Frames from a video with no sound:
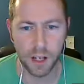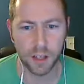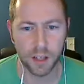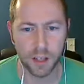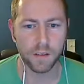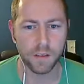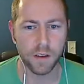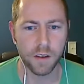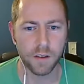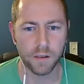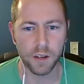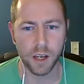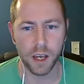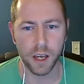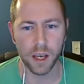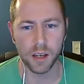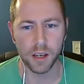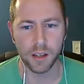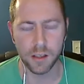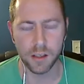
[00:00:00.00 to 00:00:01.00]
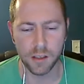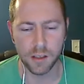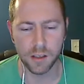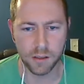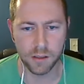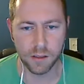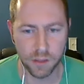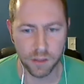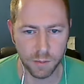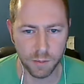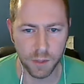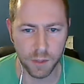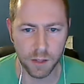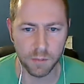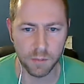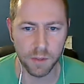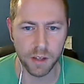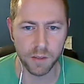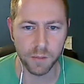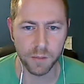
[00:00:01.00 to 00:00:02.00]
I've ever had has been
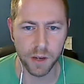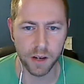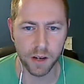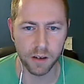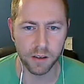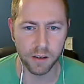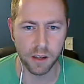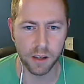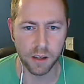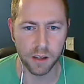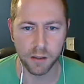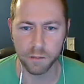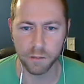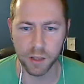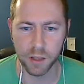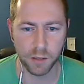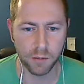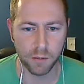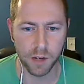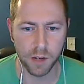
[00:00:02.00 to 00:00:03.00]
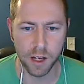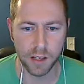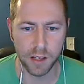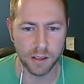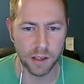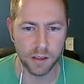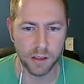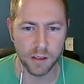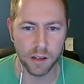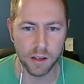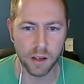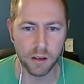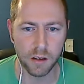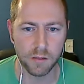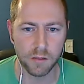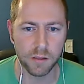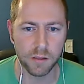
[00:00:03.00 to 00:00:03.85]
much better than the big brands on the shelf.